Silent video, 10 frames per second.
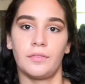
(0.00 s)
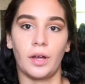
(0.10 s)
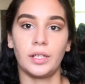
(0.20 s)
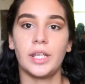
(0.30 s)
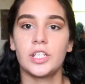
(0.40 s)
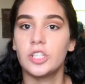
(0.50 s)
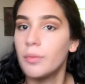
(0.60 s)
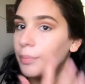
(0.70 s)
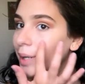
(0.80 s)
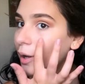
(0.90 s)

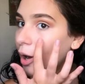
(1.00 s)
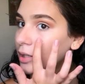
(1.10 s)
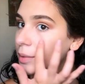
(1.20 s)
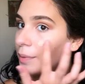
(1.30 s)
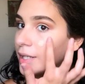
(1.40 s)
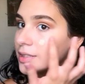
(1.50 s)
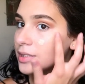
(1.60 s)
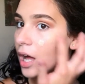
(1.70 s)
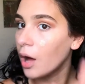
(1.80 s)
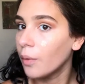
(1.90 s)
foundation, but it all depends
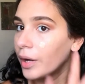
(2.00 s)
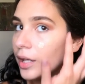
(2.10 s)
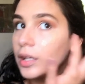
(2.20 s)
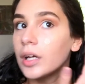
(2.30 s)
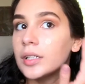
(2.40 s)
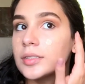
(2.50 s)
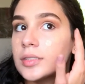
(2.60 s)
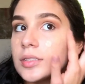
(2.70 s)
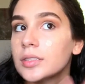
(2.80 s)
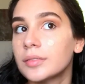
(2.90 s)
how it
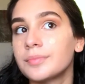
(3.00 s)
looks.